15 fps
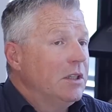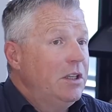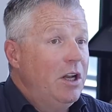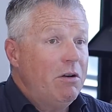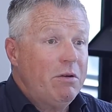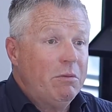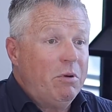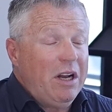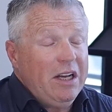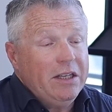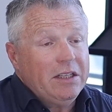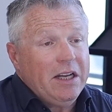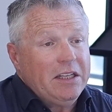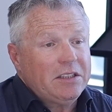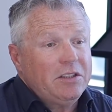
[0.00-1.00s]
No, well,
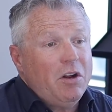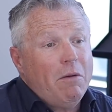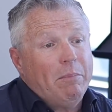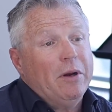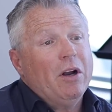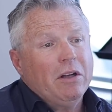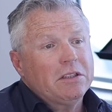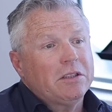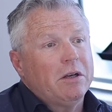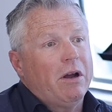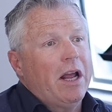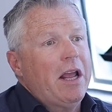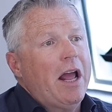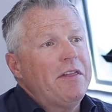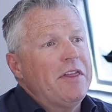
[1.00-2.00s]
it's not. But also,
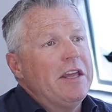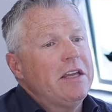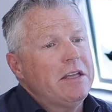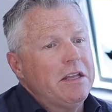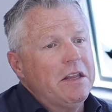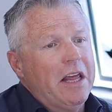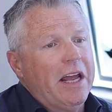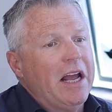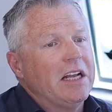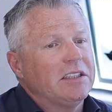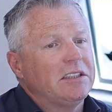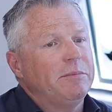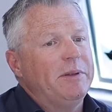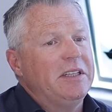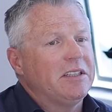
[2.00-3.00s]
I think there
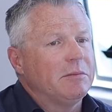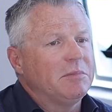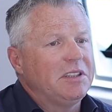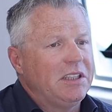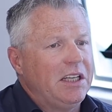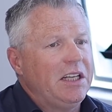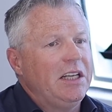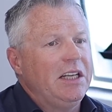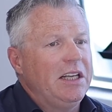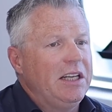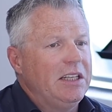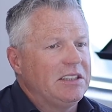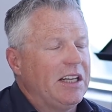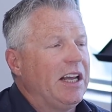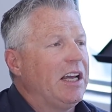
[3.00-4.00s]
has to be some
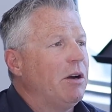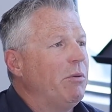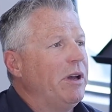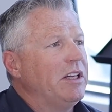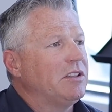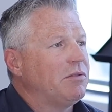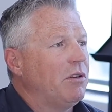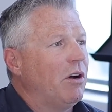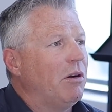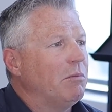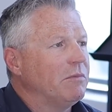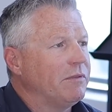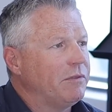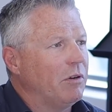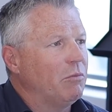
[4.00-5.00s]
key takeaways
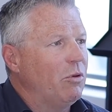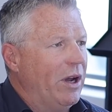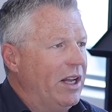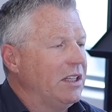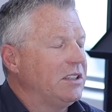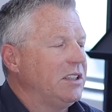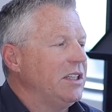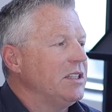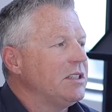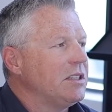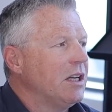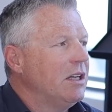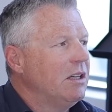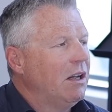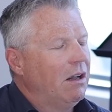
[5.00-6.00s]
from Wales. Is
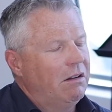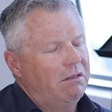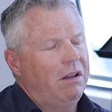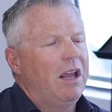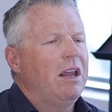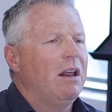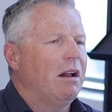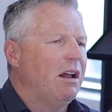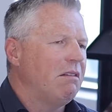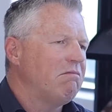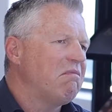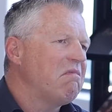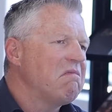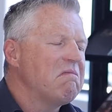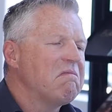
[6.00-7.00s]

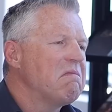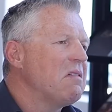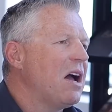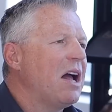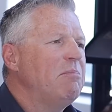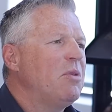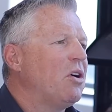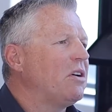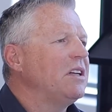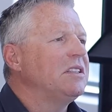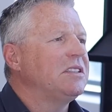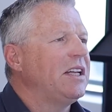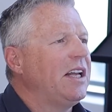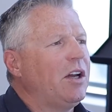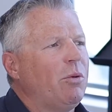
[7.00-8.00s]
I'm not going to
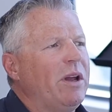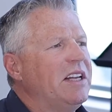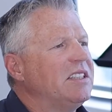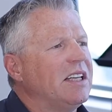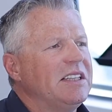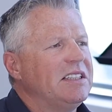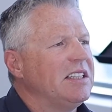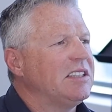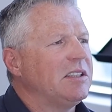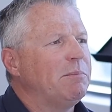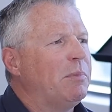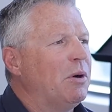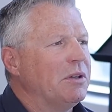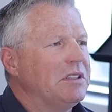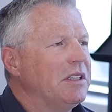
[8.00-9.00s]
say quasi
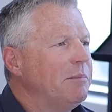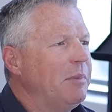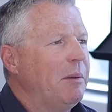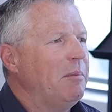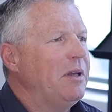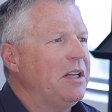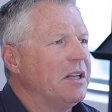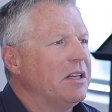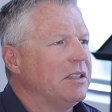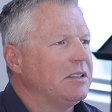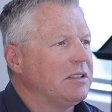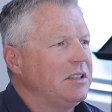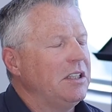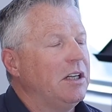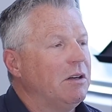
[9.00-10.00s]
disappointing, but
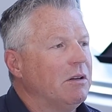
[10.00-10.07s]
because